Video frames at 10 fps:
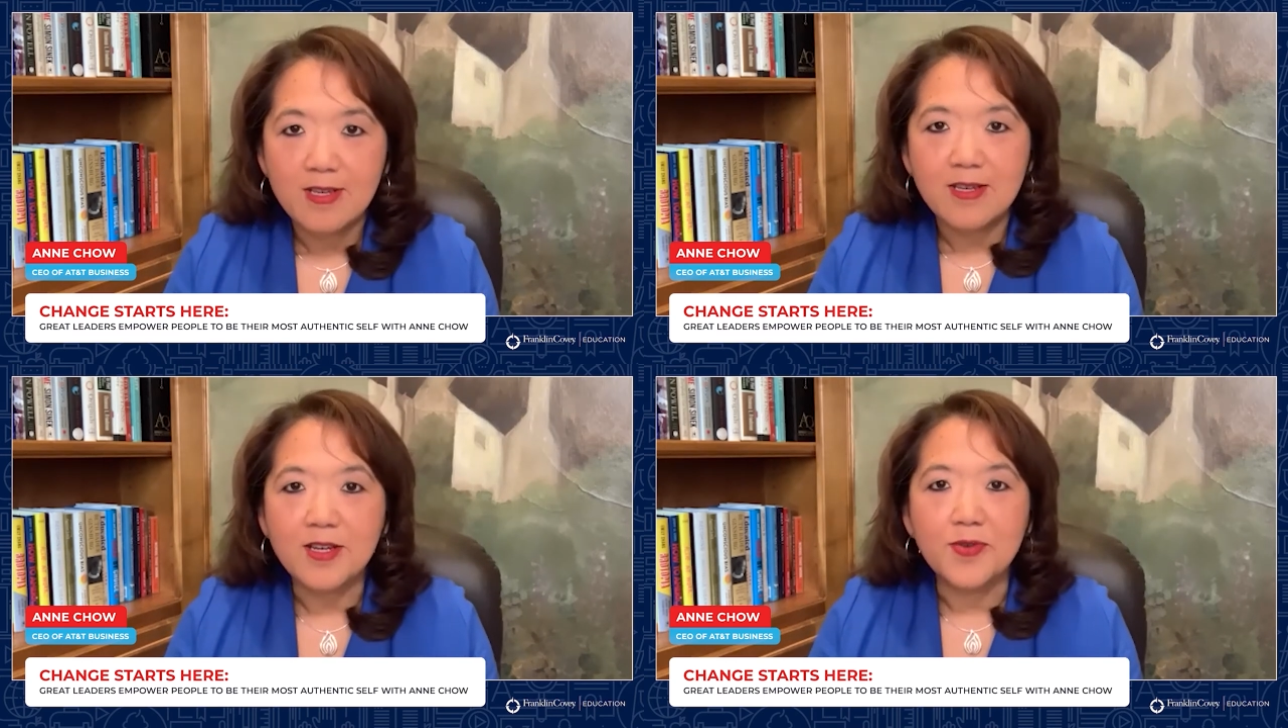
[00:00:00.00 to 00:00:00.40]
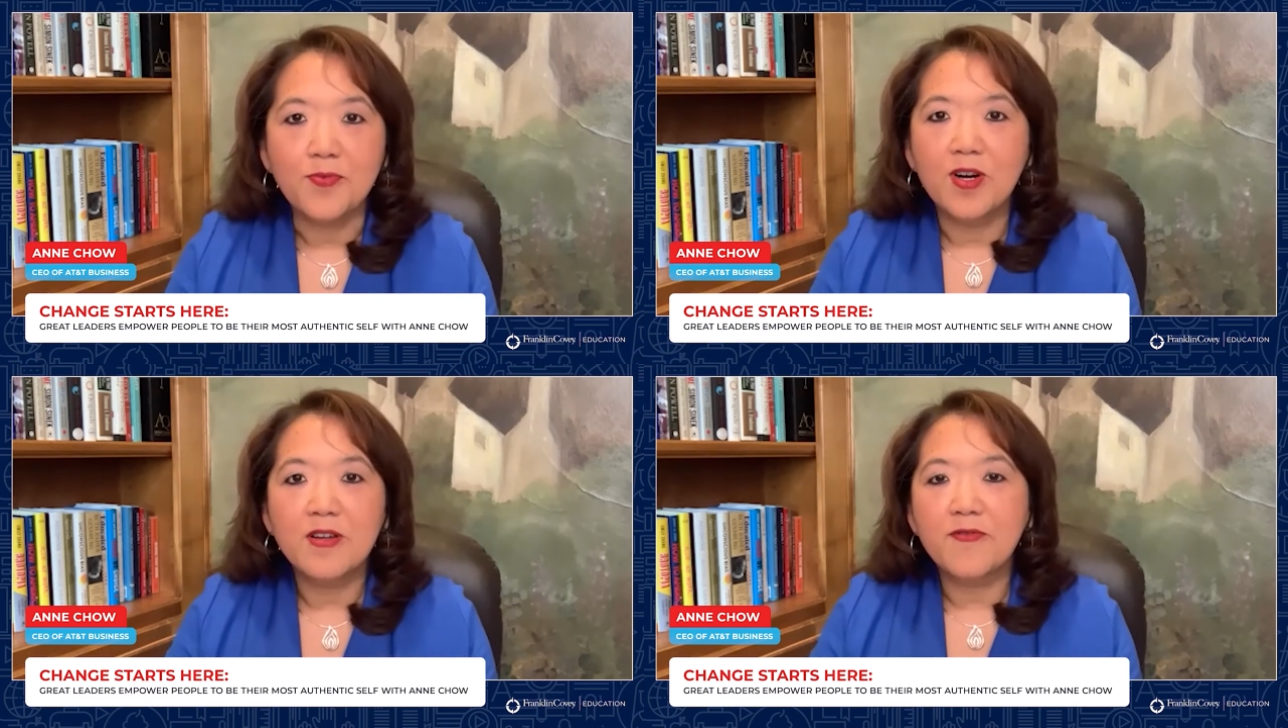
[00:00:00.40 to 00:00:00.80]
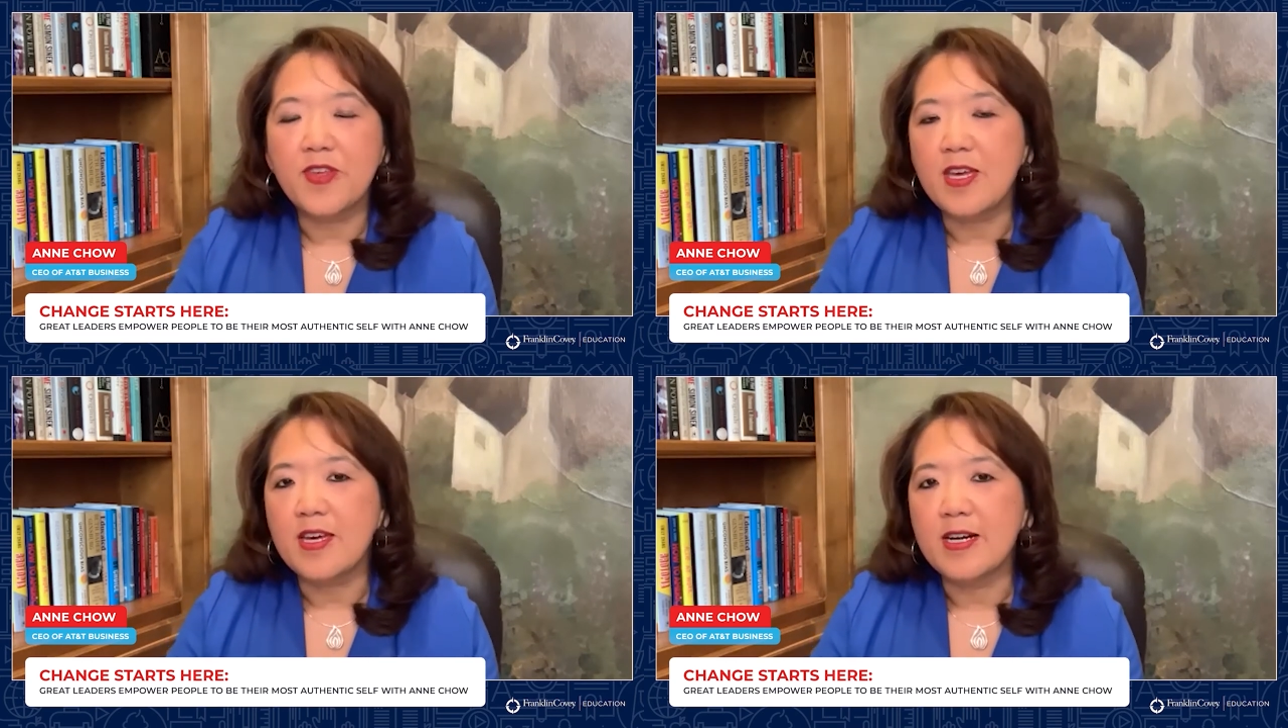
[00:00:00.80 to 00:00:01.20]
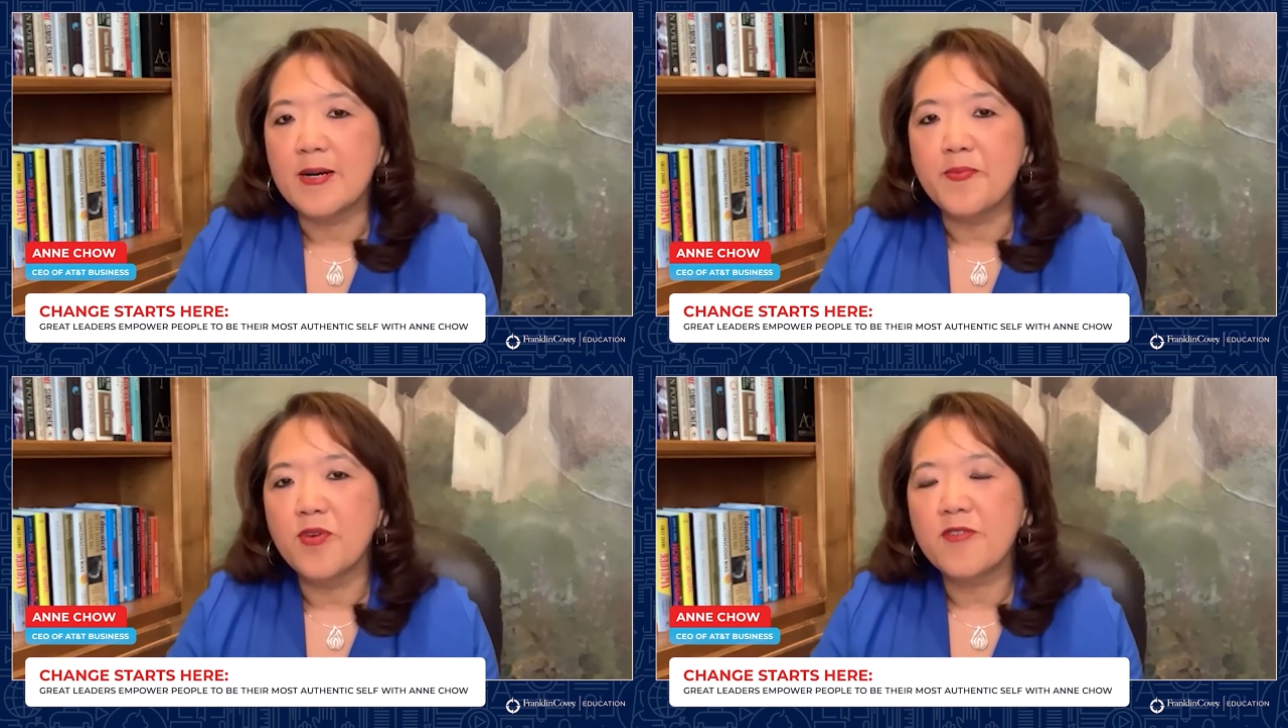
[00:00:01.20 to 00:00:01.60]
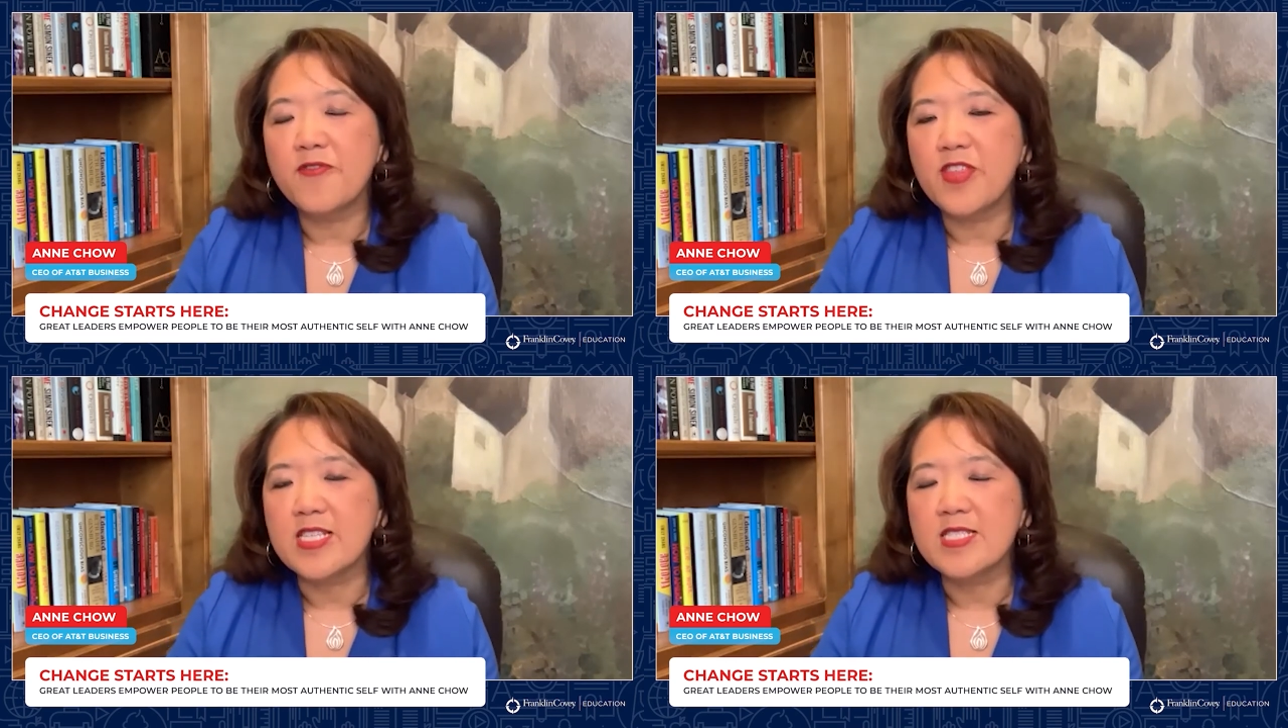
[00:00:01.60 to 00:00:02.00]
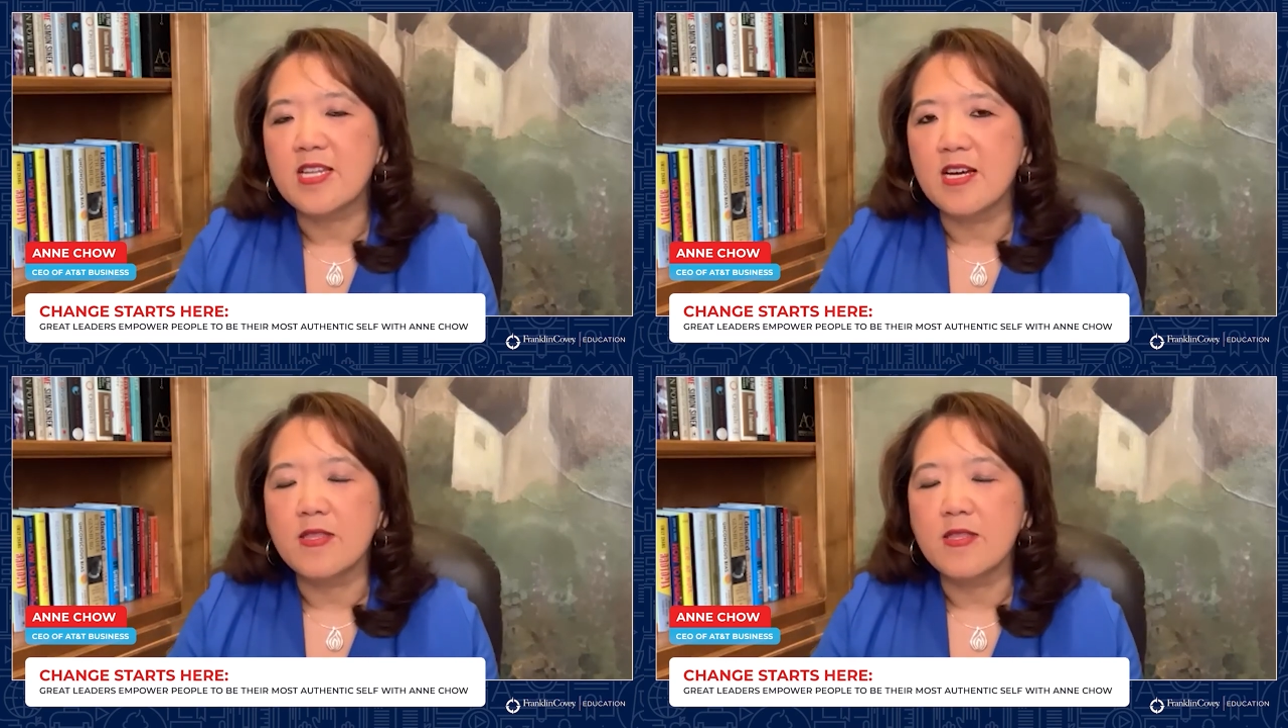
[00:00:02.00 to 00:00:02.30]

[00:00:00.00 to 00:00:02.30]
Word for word: You know, one of the um, one of the things that I